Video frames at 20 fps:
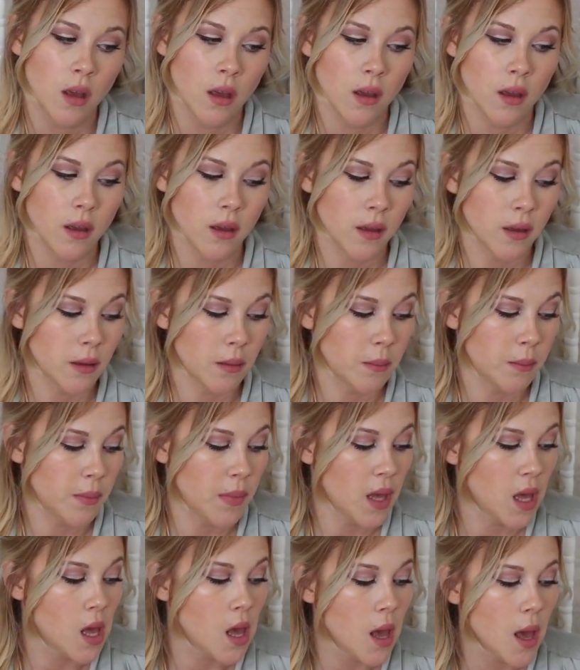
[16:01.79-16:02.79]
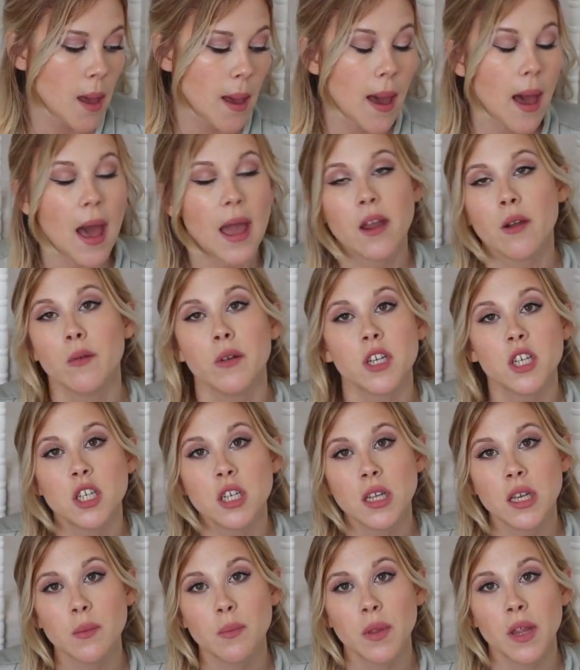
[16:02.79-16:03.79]
I
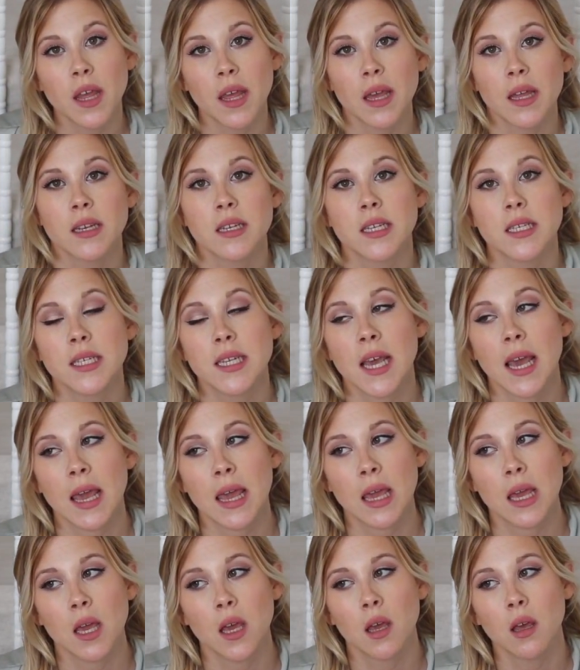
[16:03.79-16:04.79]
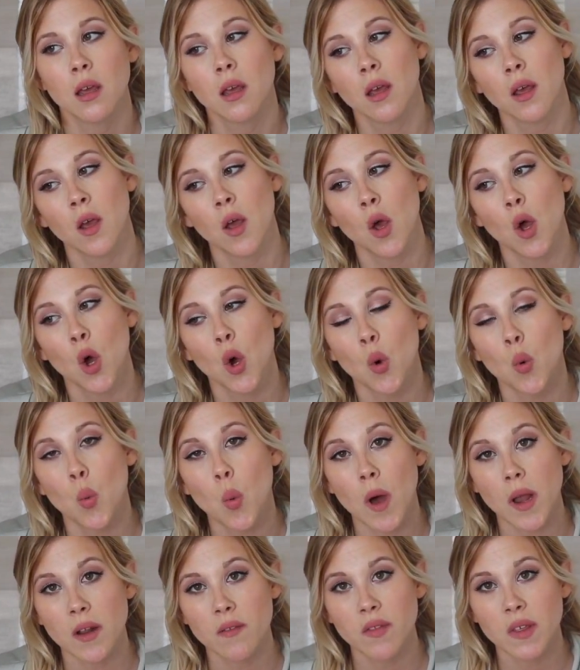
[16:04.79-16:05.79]
originally planned to take
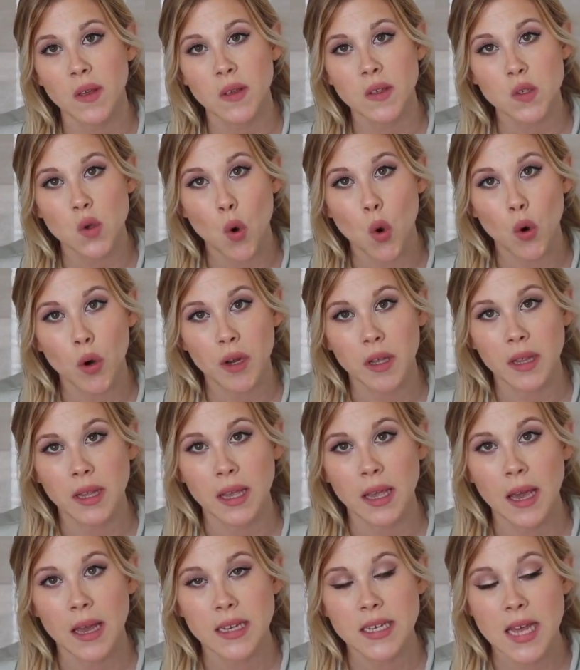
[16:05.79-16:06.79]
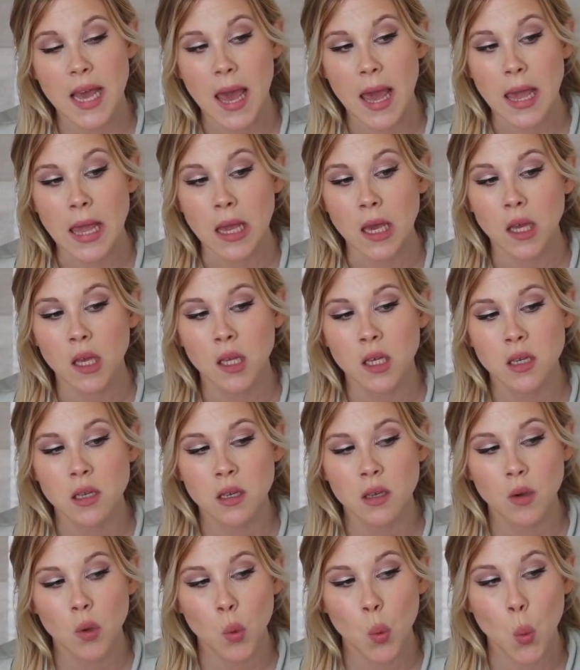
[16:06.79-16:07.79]
one of these orally a day
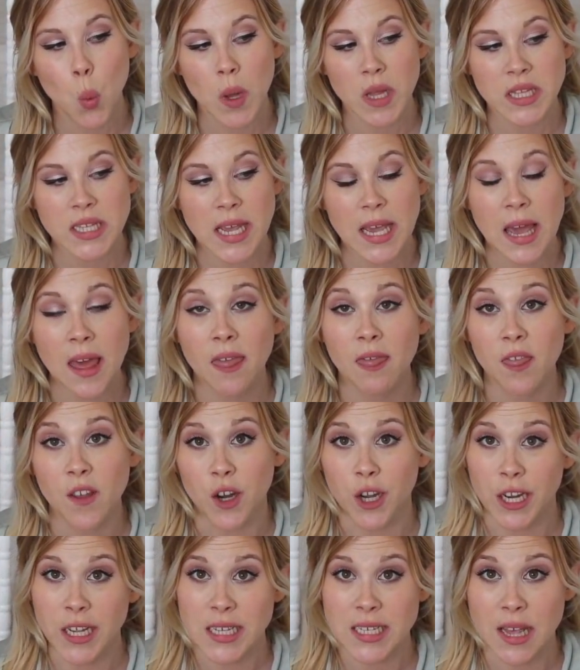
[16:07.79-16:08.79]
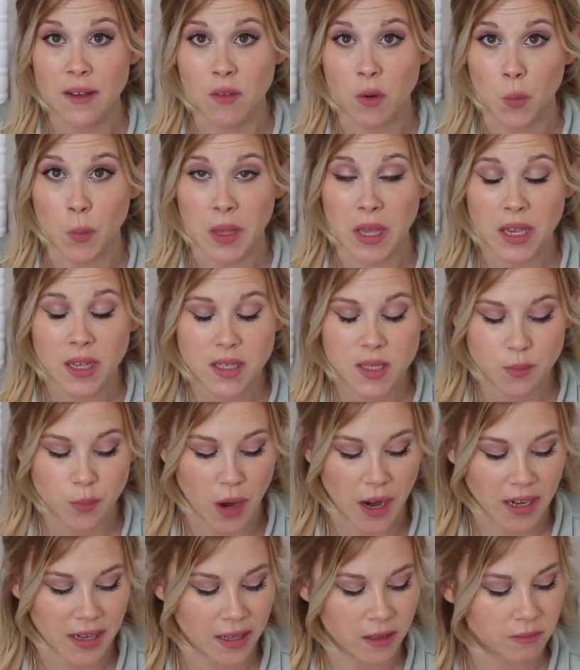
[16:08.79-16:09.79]
once I hit 37 weeks
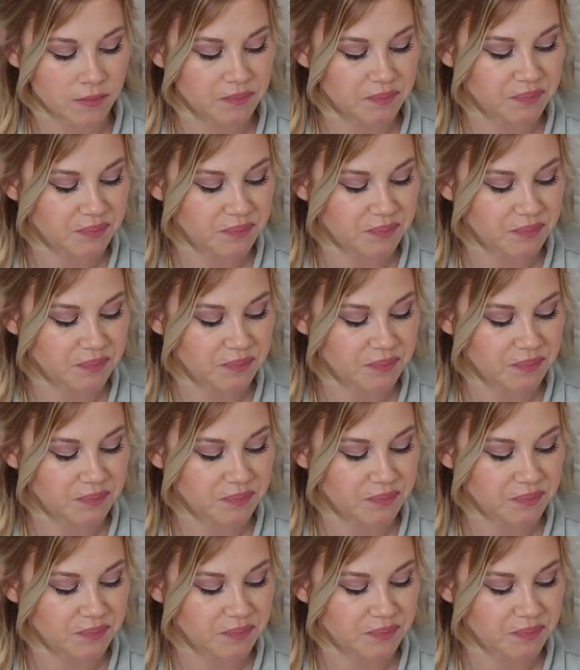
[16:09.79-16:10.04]
pregnant.